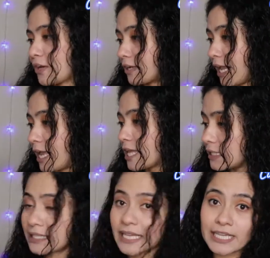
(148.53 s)
Okay,
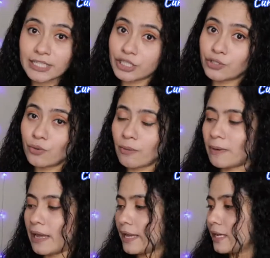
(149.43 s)
it's easy to
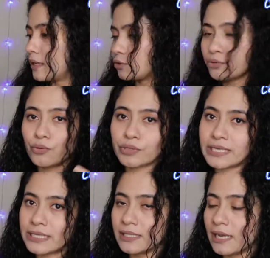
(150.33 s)
apply, you don't
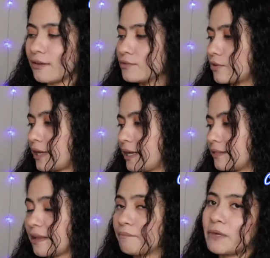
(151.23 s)
need gloves or
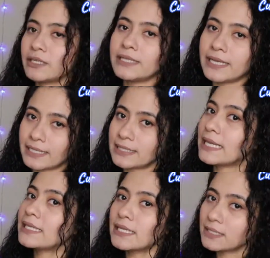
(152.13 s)
anything, but yes,
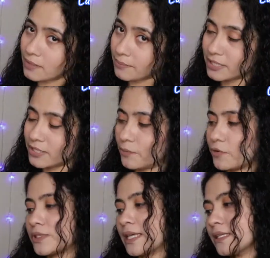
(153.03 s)
it is a messy
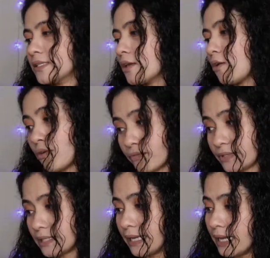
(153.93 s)
process
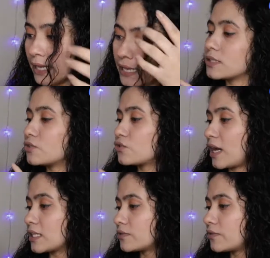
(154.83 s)
obviously. It's
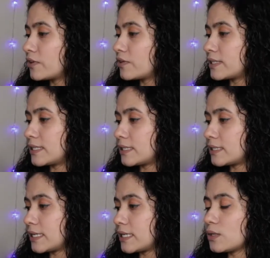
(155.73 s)
transfer
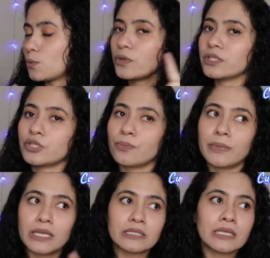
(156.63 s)
resistant, which
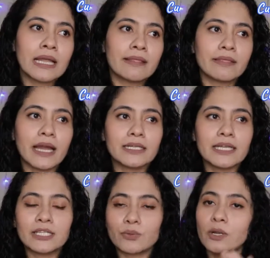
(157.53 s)
means that
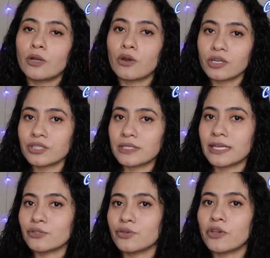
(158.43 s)
it will not
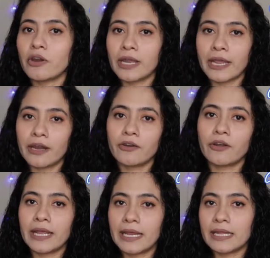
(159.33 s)
stick to your hair or
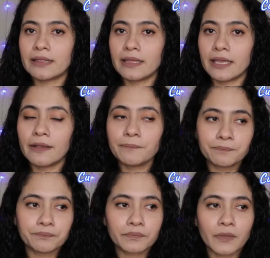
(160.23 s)
anything
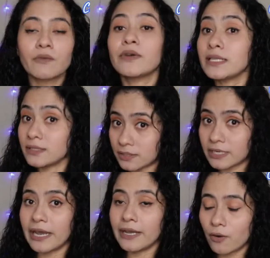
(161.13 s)
when it's
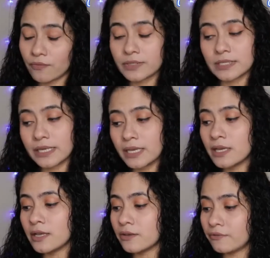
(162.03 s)
dry. Obviously
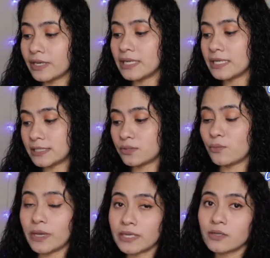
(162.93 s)
when it's
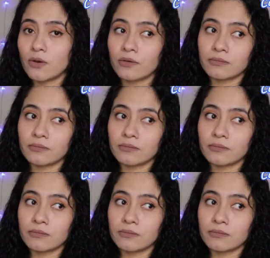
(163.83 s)
wet,